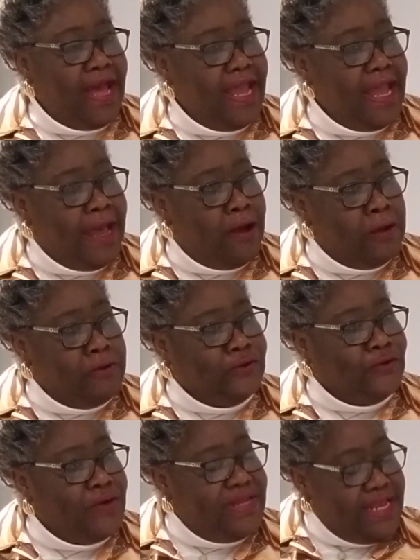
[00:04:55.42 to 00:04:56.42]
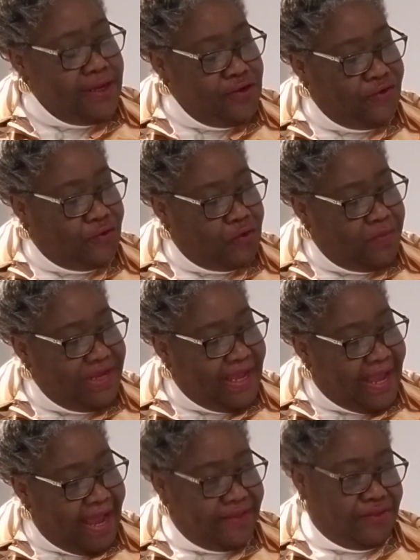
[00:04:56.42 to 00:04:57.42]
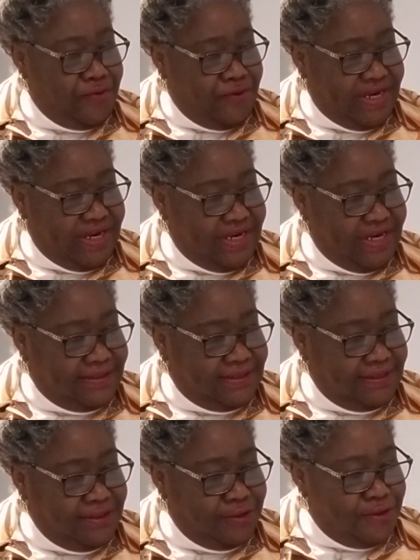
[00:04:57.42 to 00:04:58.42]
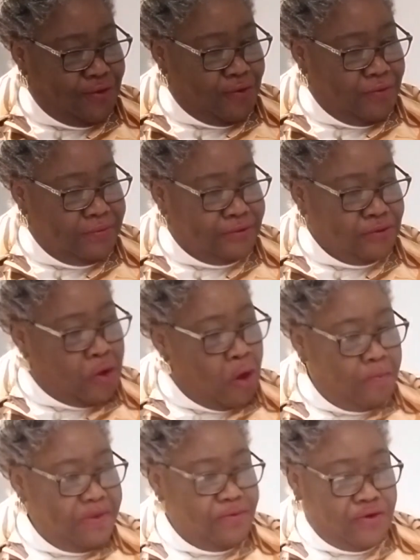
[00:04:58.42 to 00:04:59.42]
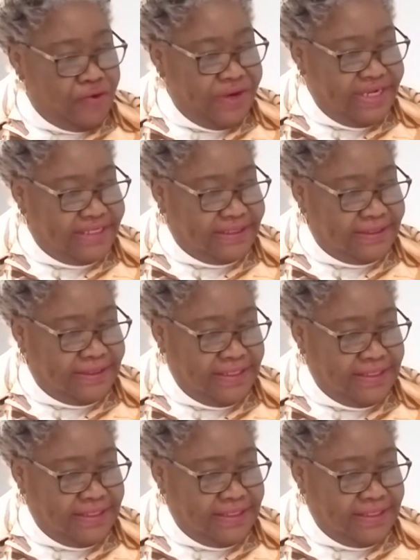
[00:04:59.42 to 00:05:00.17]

I also know there used to be gatherings, you know, to commemorate the